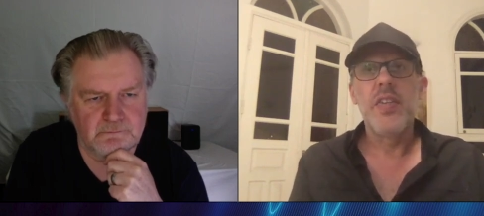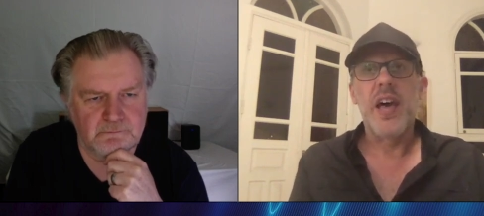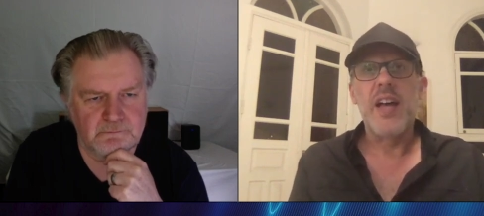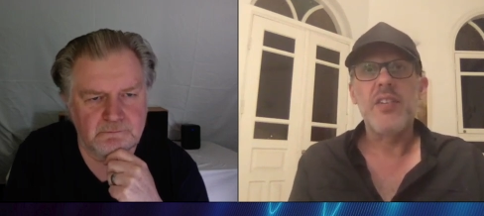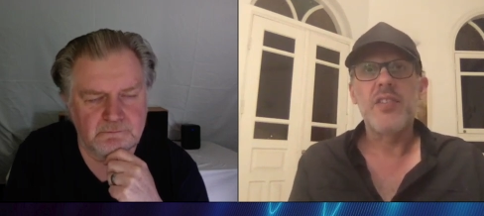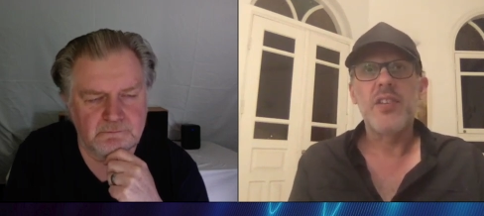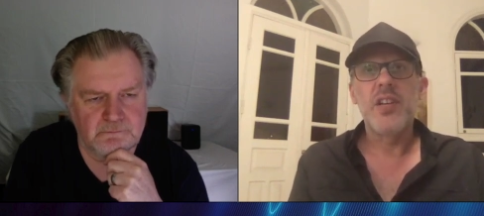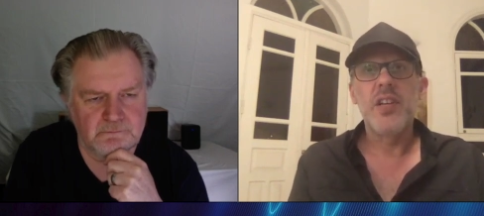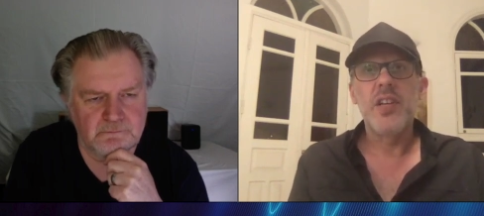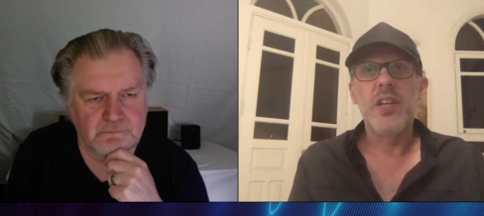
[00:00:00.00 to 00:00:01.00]
Speaker 1: that
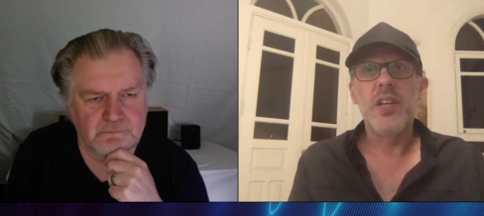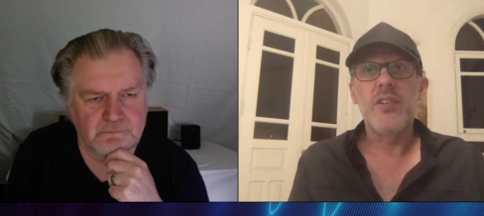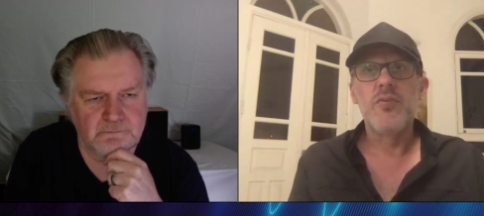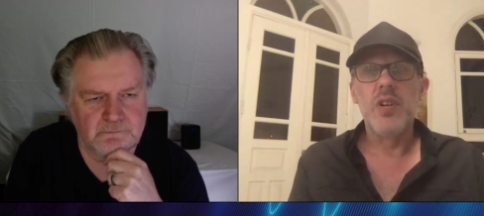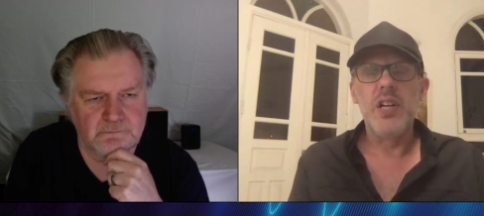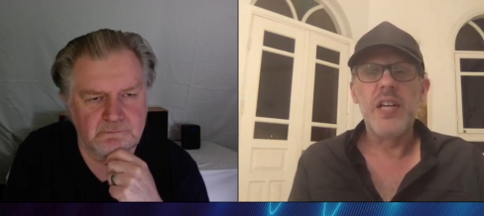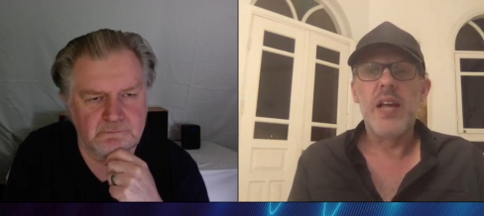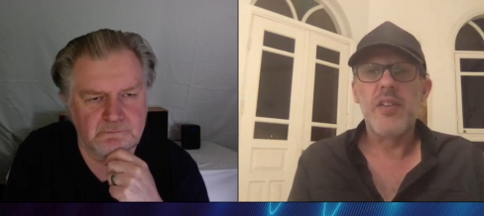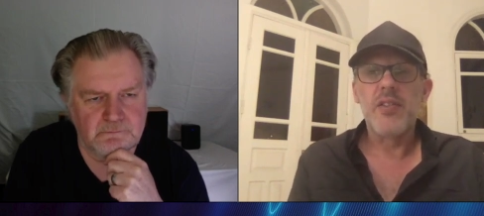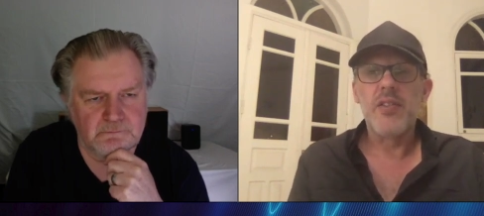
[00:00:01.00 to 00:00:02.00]
it's really
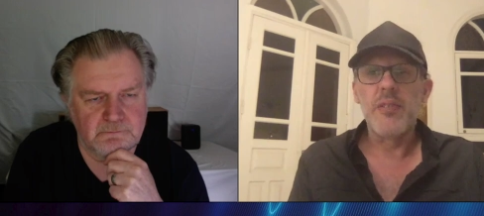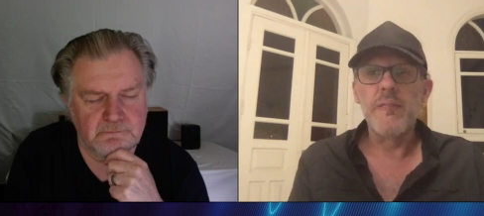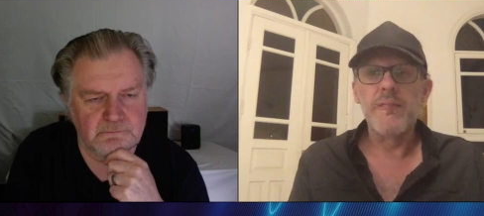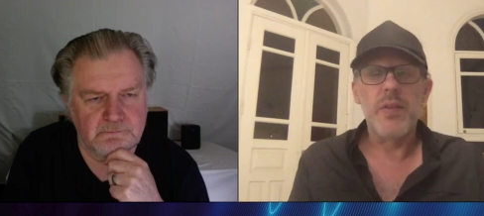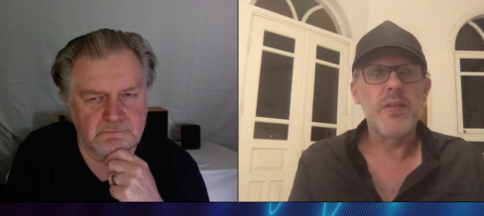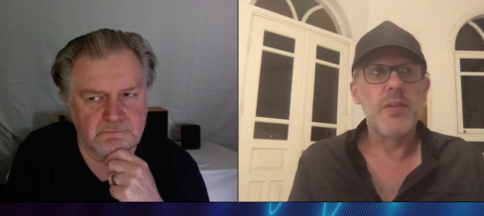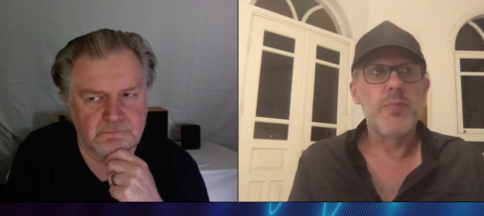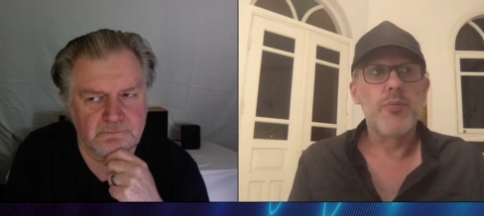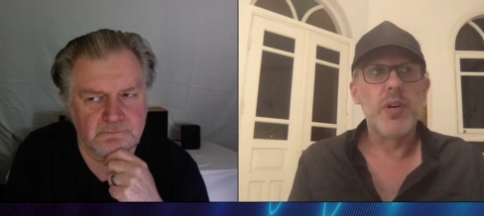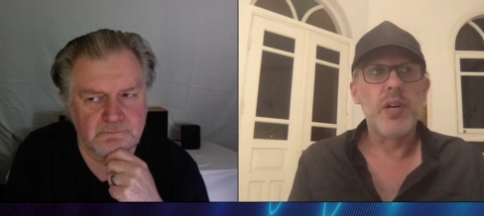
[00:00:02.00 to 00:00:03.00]
now the time to
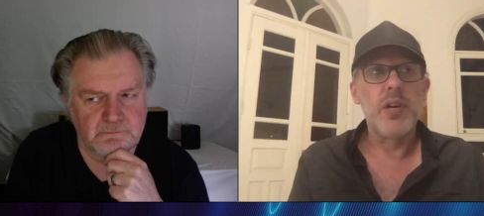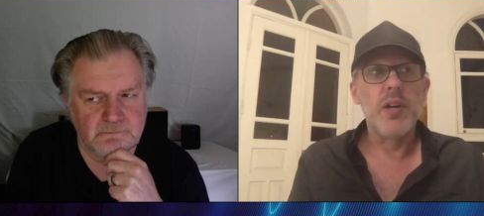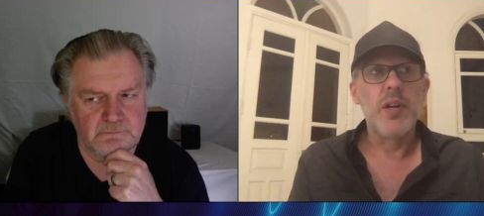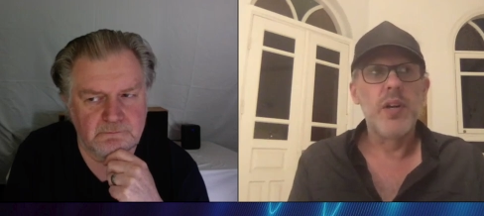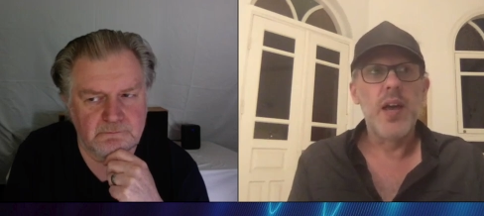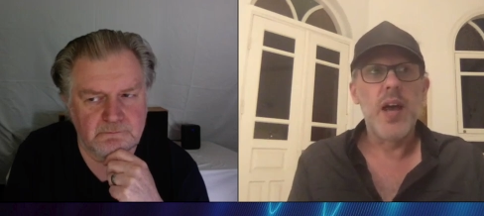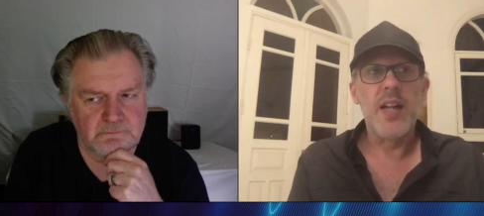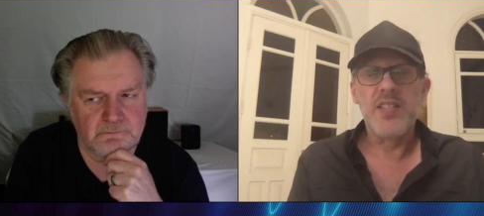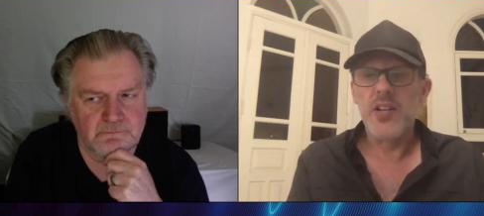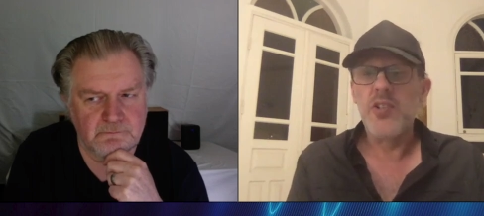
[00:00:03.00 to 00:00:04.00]
bring
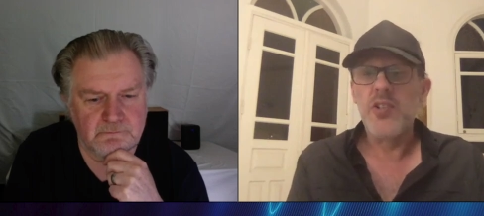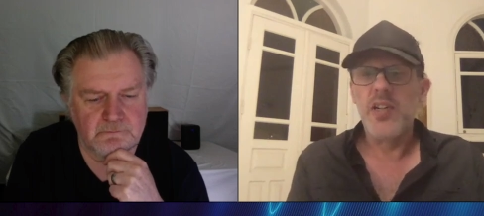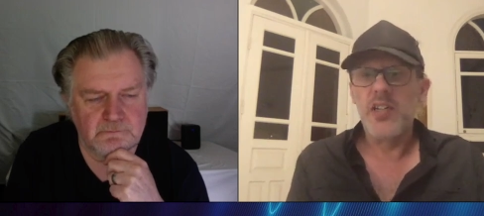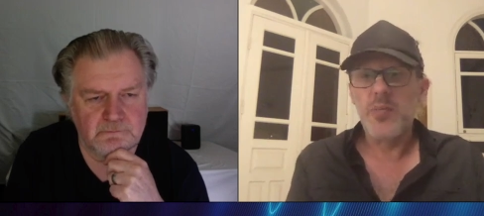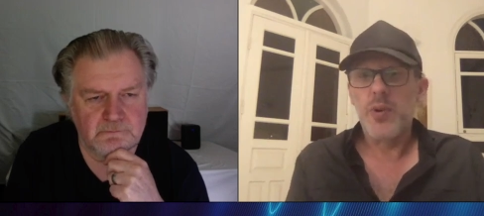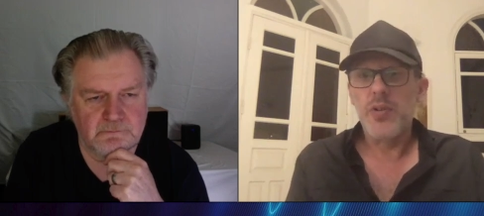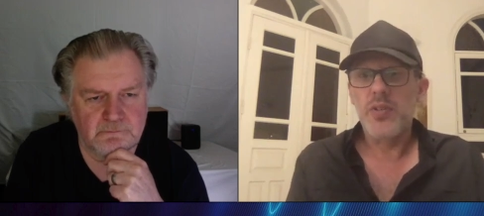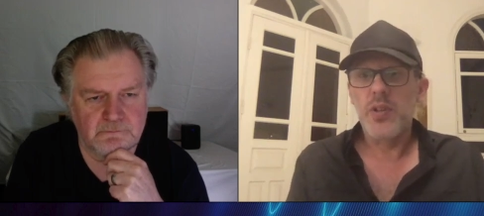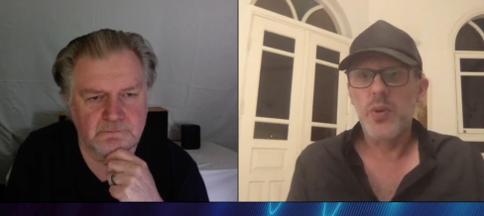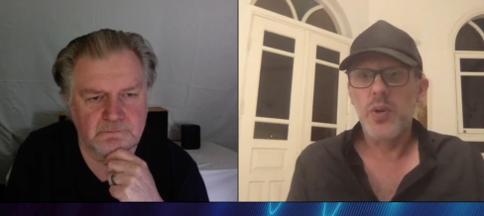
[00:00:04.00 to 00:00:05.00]
a digital
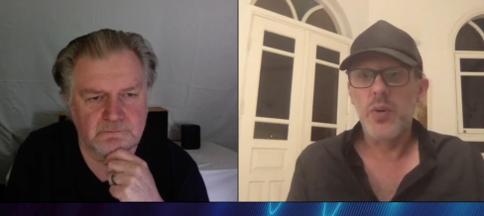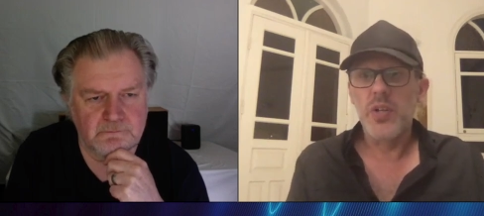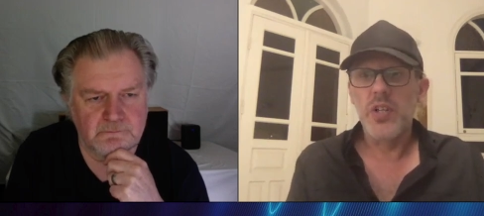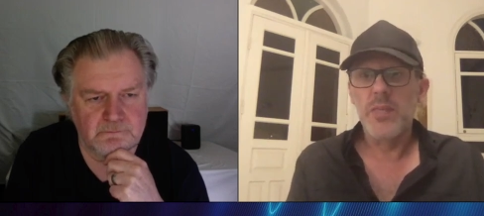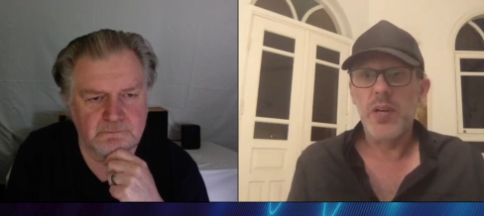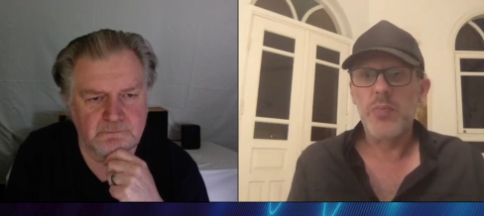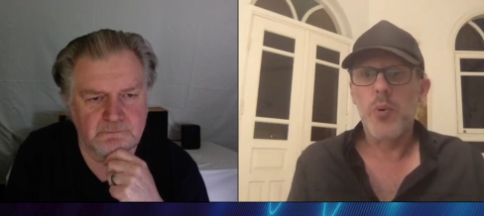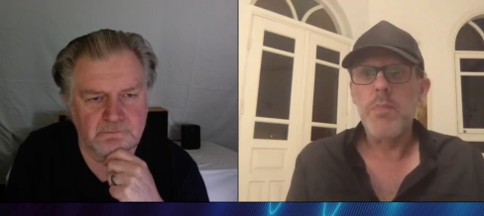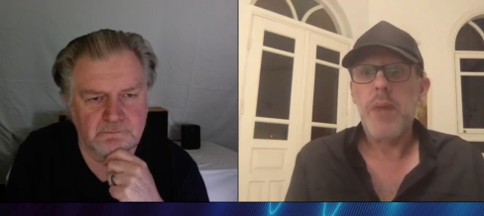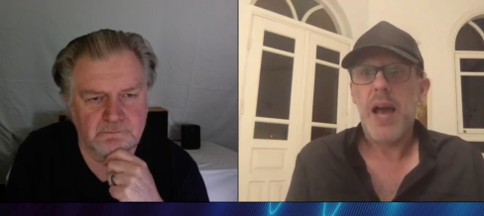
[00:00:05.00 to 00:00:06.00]
experience to the world which is much
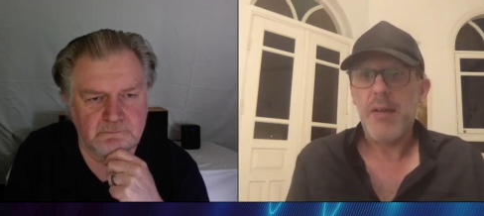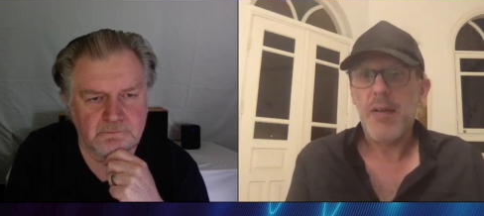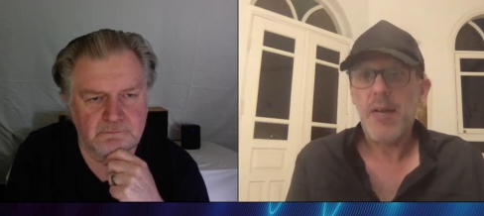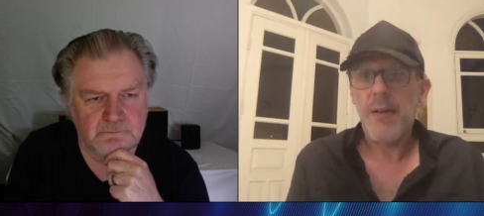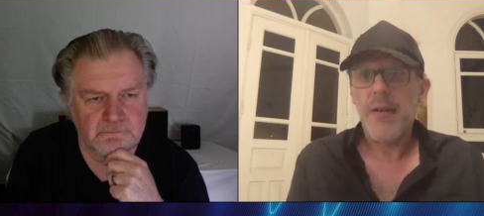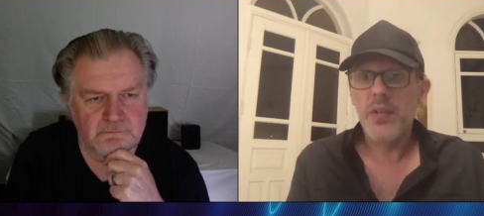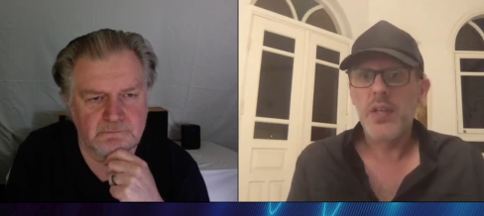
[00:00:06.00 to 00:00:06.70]
more impactful,